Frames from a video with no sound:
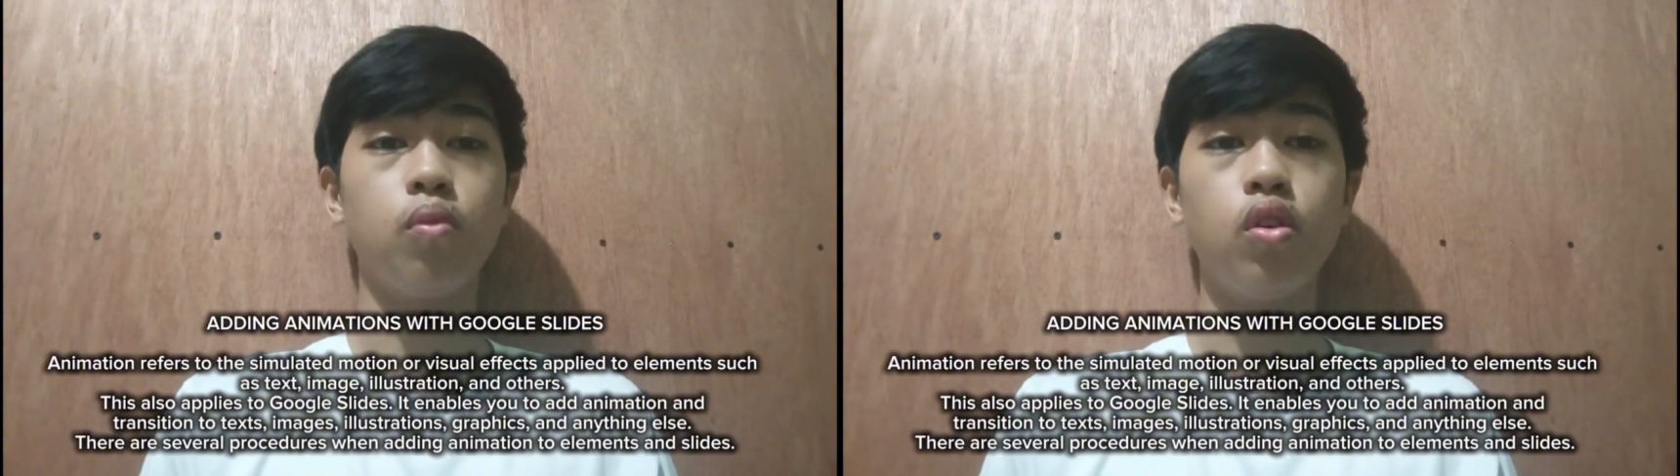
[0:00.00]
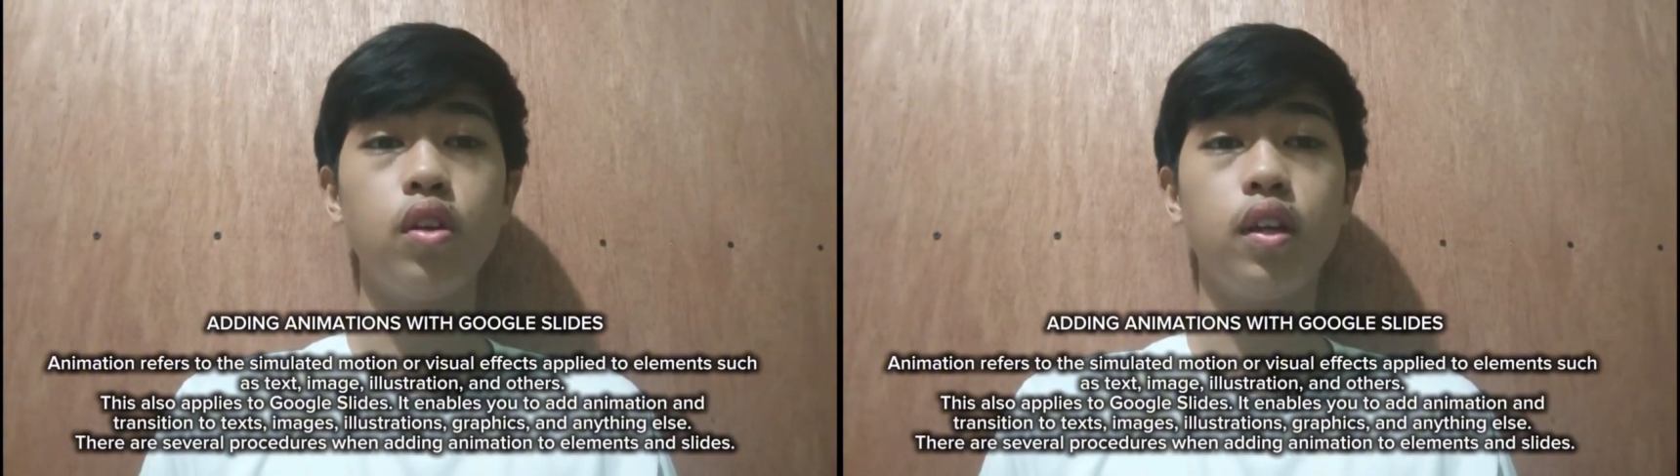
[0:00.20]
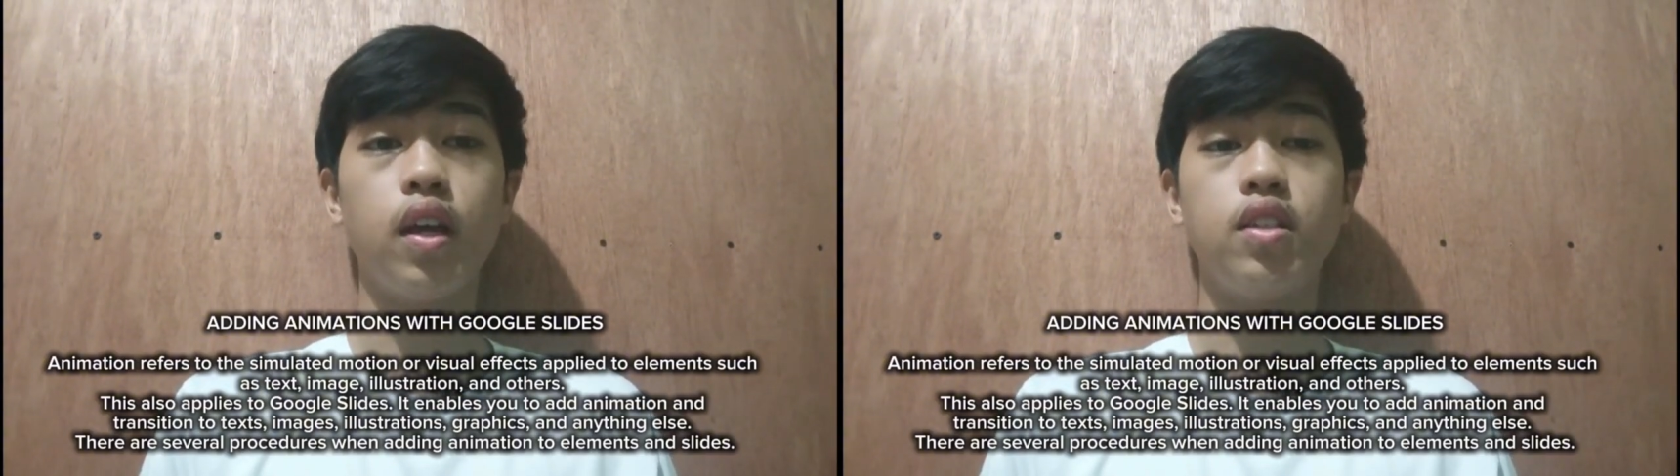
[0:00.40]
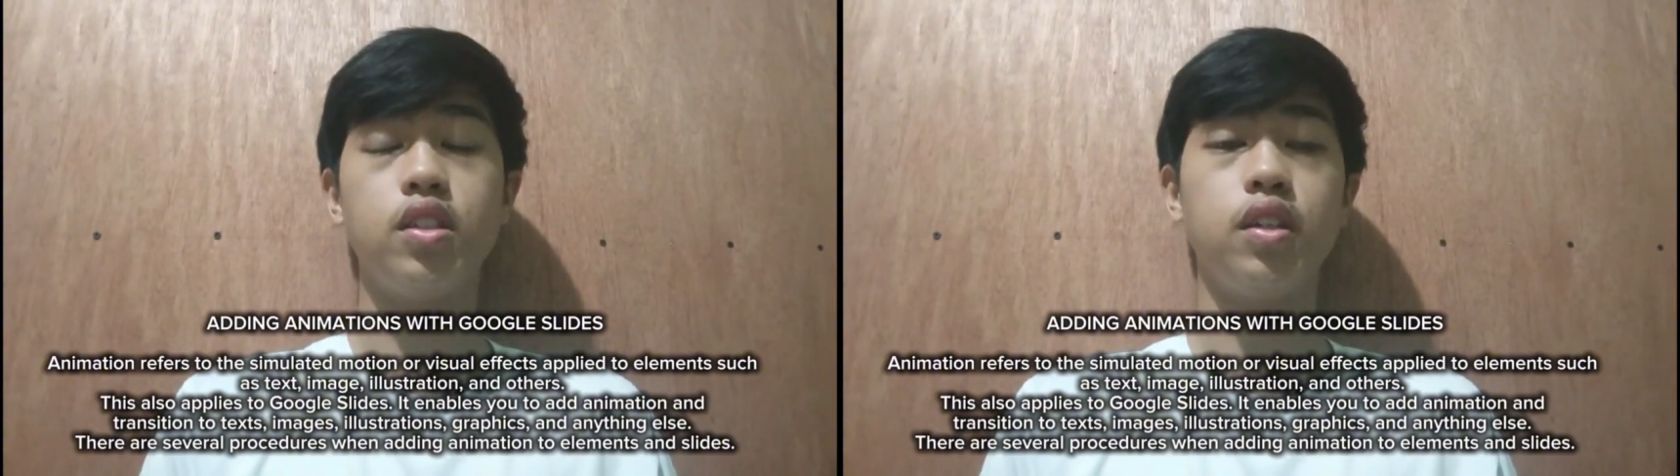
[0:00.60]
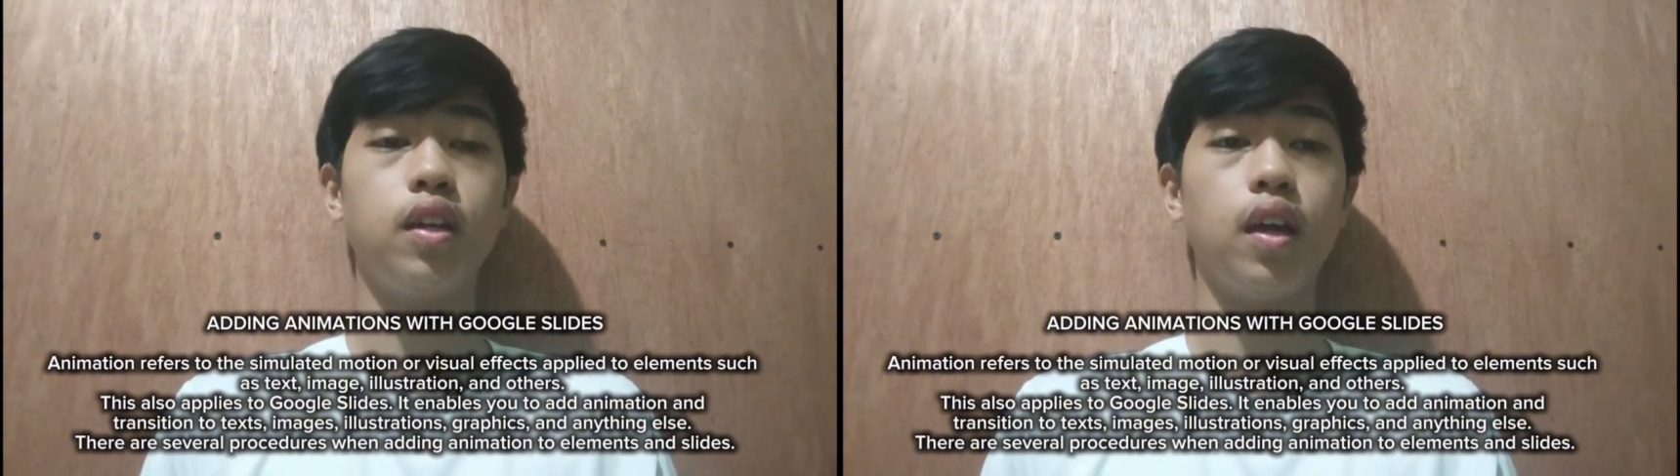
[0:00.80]
more
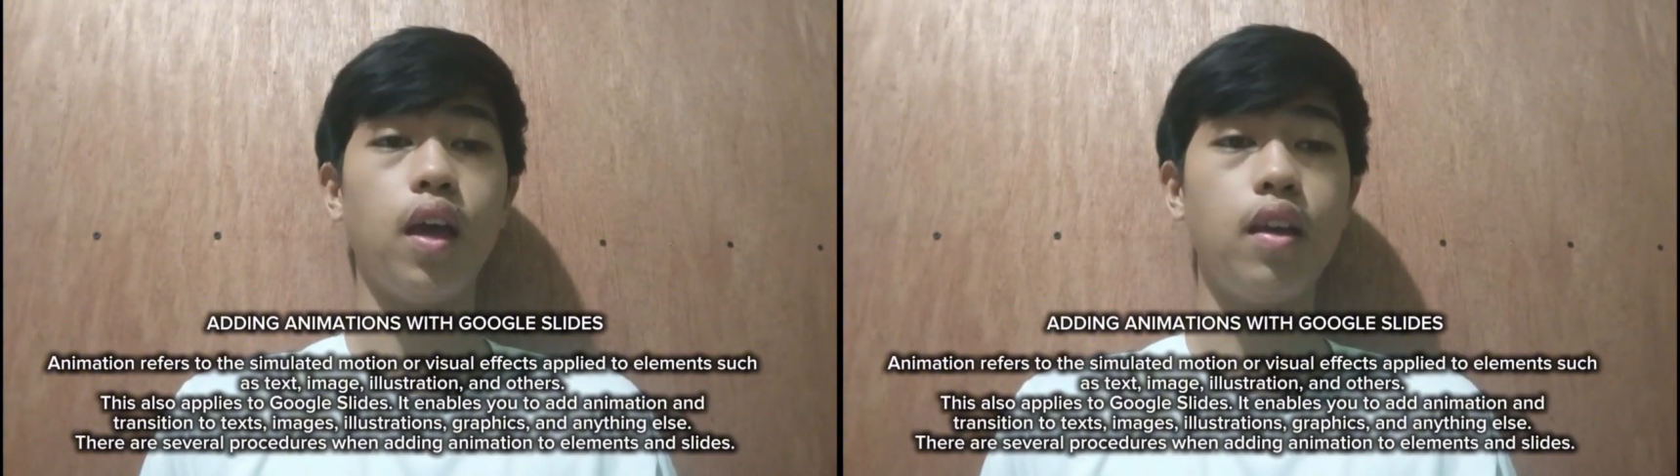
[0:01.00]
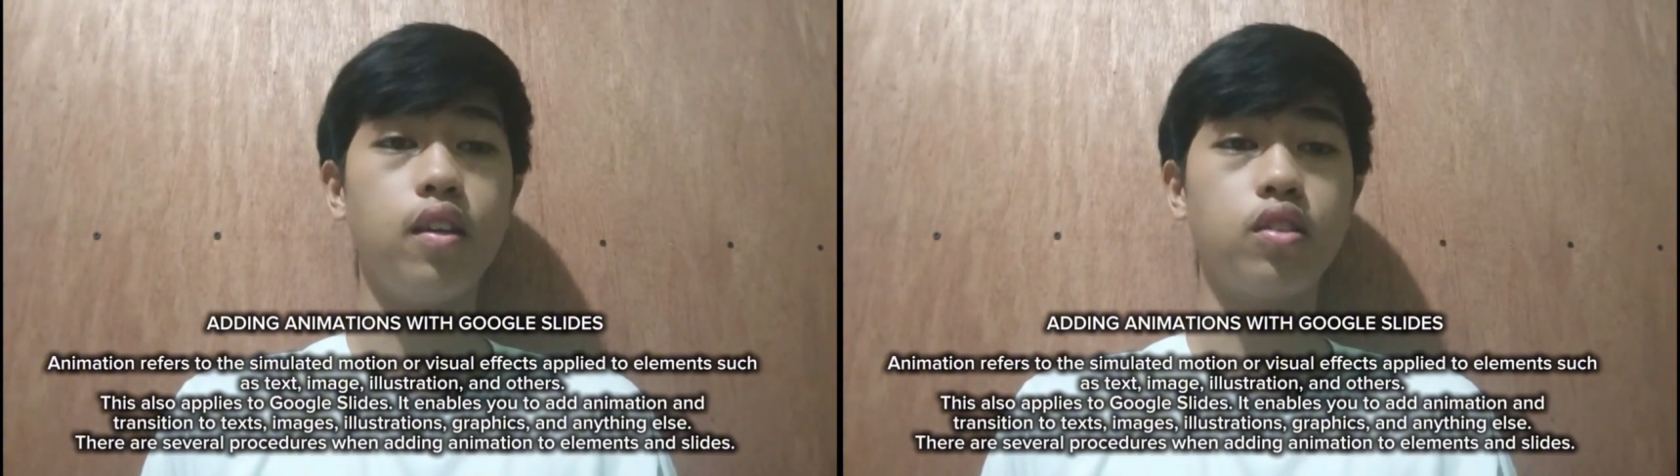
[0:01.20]
engaging and